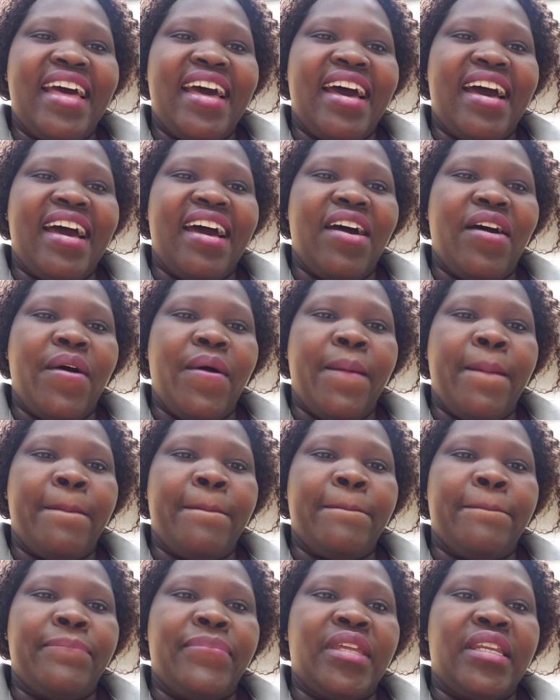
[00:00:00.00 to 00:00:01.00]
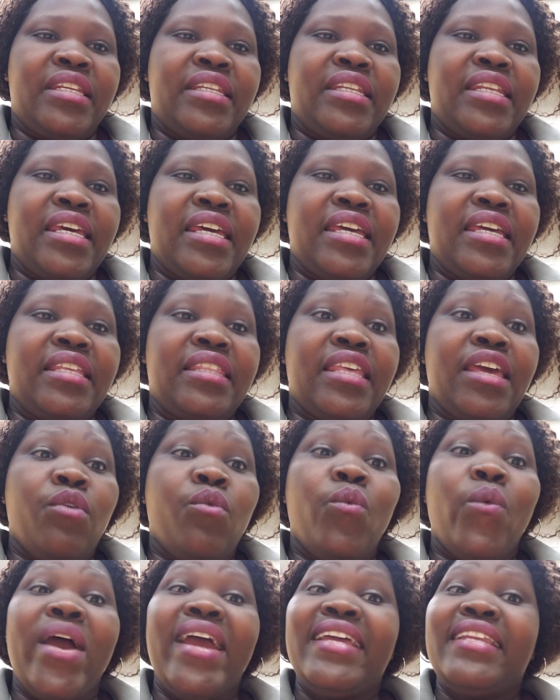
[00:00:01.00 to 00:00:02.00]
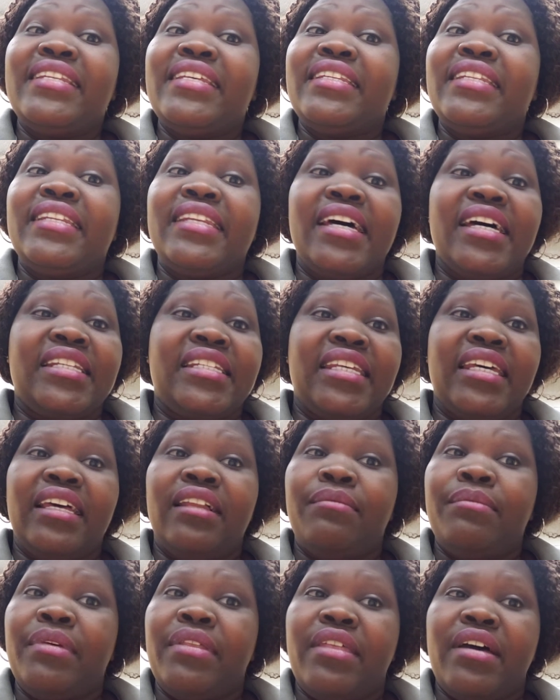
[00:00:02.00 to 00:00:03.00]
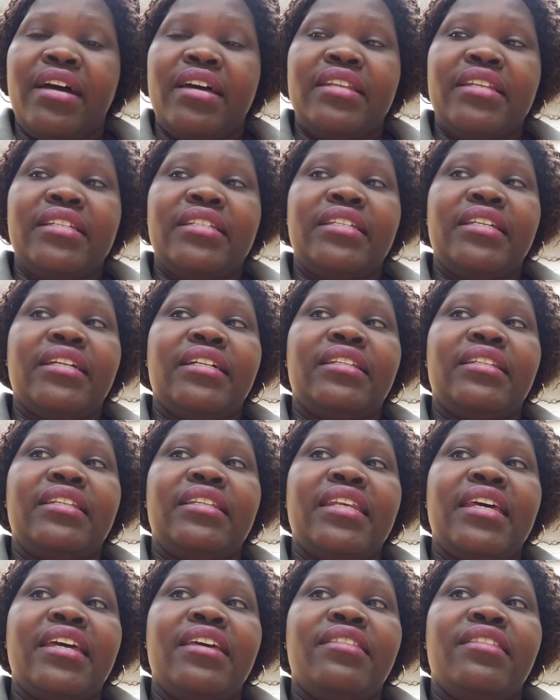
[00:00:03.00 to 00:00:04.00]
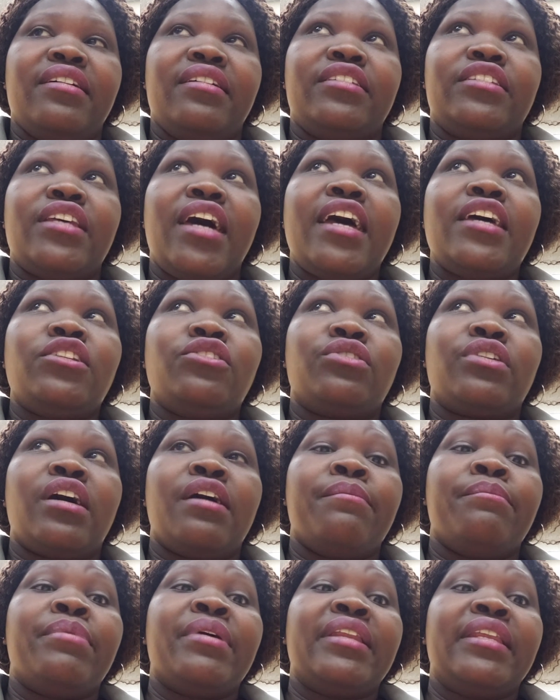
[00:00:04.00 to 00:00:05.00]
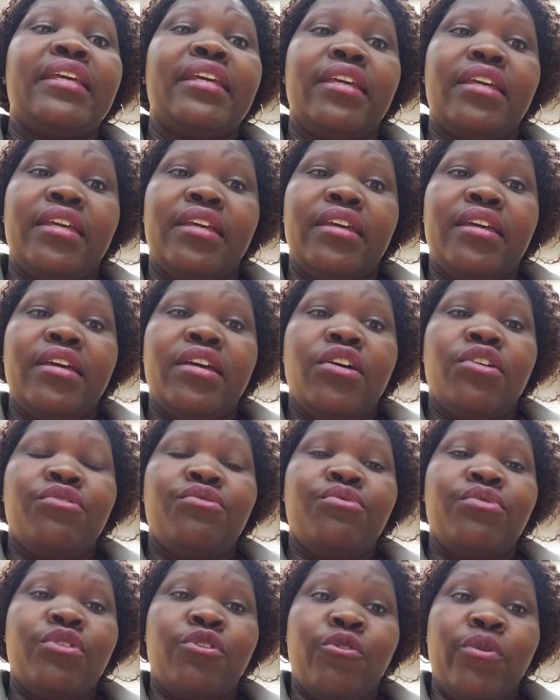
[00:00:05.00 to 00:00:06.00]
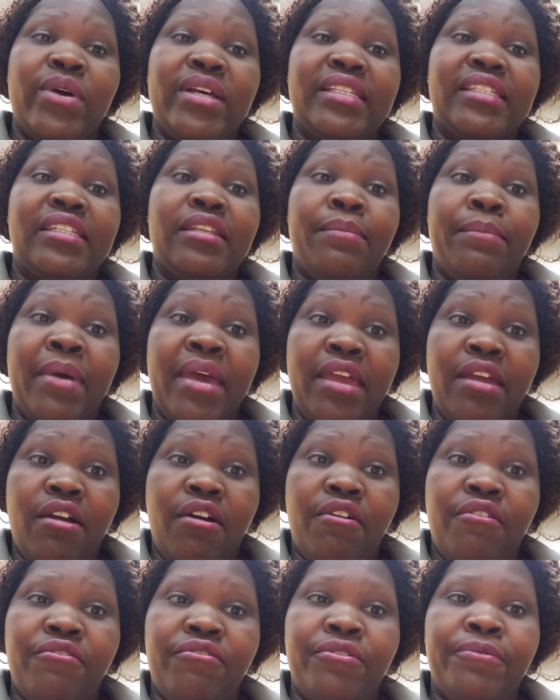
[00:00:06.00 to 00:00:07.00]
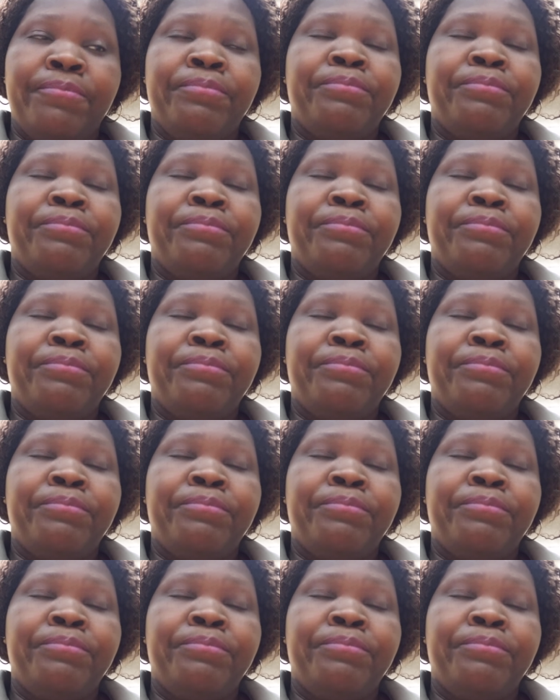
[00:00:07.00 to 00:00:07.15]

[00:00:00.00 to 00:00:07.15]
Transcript: The day they waited did not tell me that until day the title company requests the payoff.